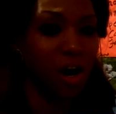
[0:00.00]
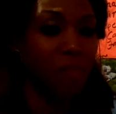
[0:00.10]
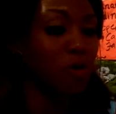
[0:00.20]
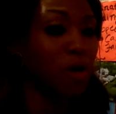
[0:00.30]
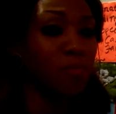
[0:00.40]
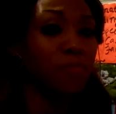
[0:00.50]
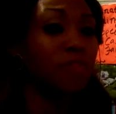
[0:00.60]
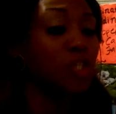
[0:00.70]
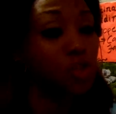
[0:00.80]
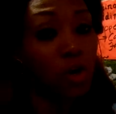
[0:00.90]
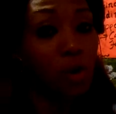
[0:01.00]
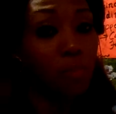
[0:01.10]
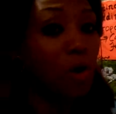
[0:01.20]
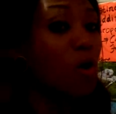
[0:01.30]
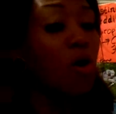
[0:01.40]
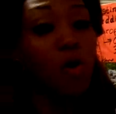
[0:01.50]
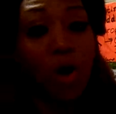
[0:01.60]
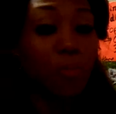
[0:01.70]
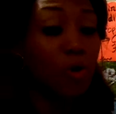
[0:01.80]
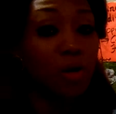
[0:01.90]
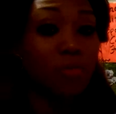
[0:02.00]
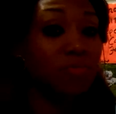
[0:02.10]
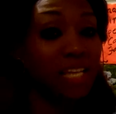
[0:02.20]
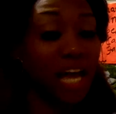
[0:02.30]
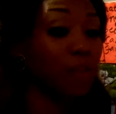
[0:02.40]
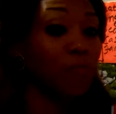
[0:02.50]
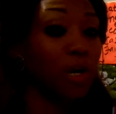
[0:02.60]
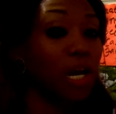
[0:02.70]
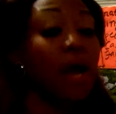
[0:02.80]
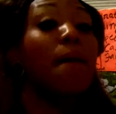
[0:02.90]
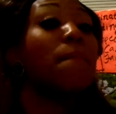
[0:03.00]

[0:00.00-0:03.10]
I'm going to move to Europe or I'm going to move to California.